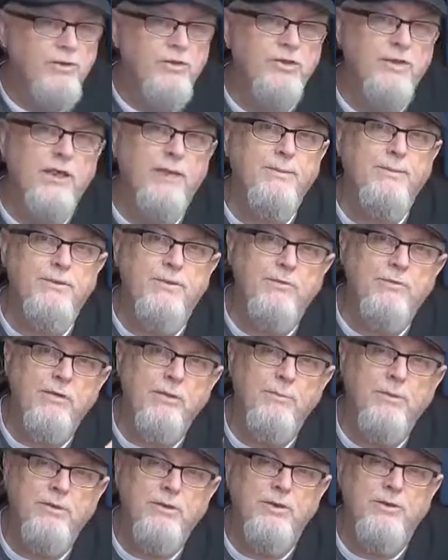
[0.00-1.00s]
shapes, the
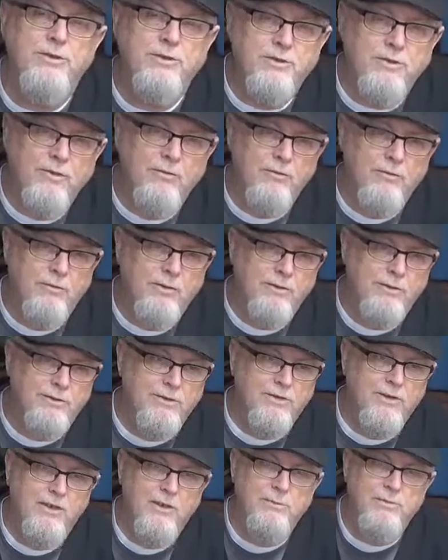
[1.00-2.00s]
repetition of the round
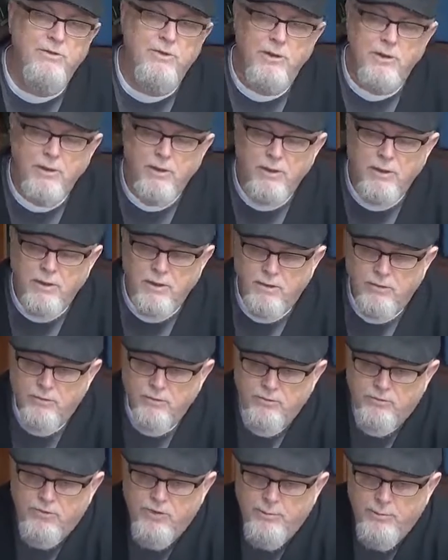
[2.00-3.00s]
shapes,
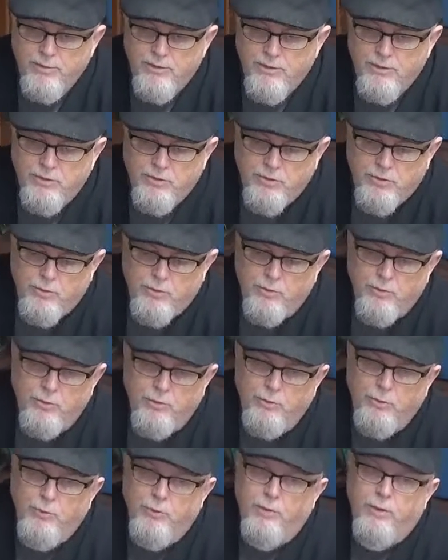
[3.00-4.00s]
contributed
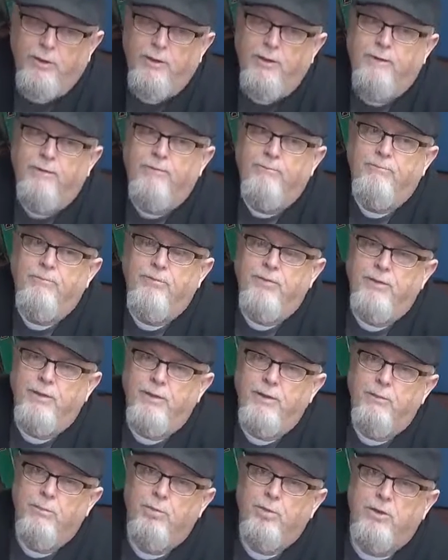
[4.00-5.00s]
to the
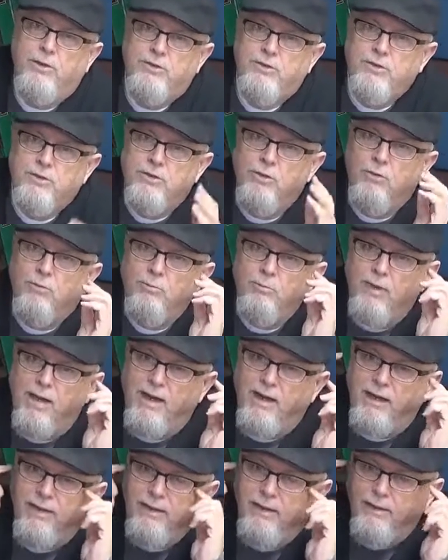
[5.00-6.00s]
impression on
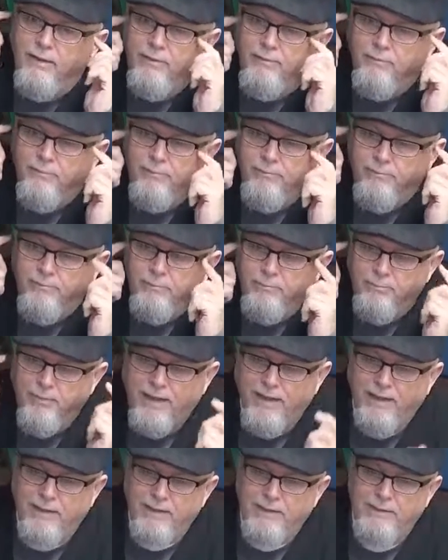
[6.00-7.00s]
my
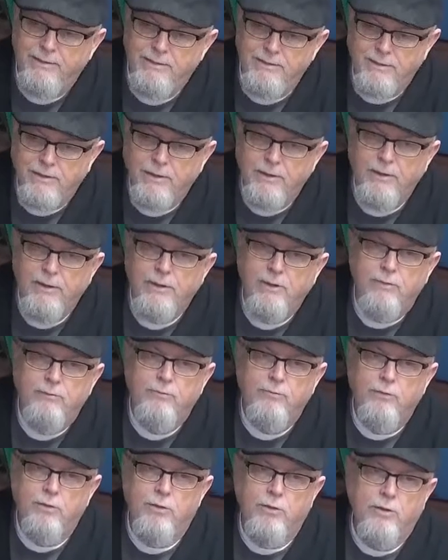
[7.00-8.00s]
mind
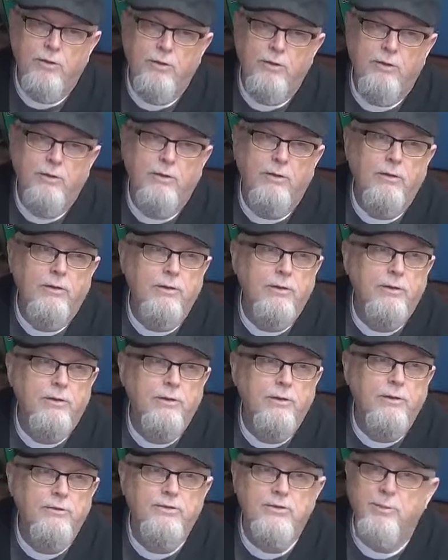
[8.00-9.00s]
for
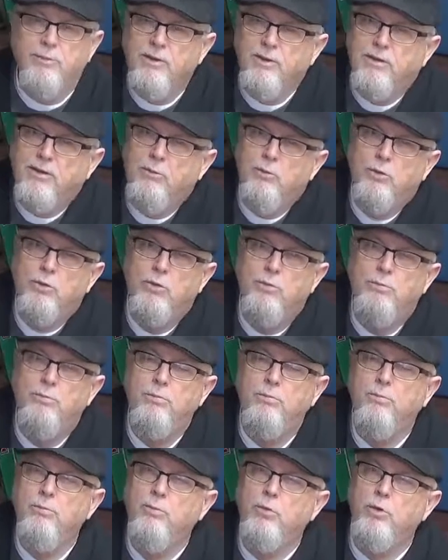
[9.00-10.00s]
something that would
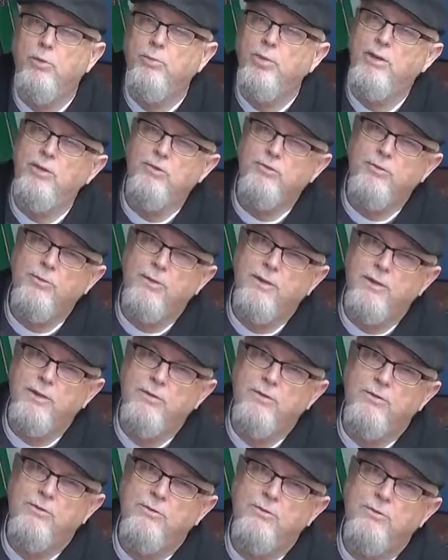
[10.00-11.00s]
would appeal to me
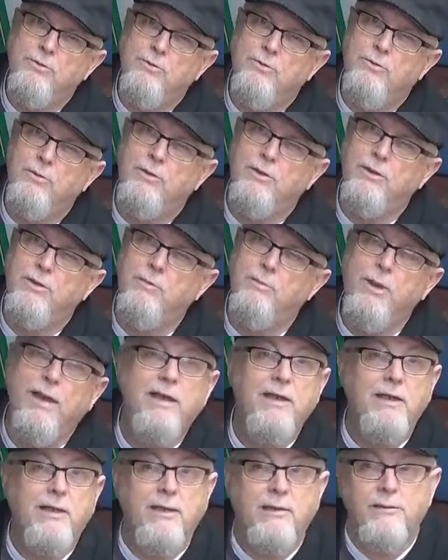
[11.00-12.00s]
to do in a
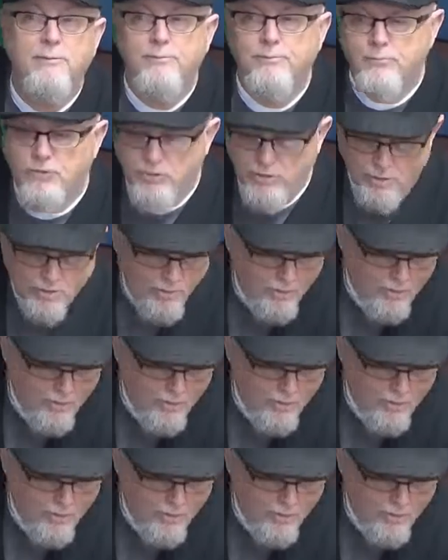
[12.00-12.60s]
painting. So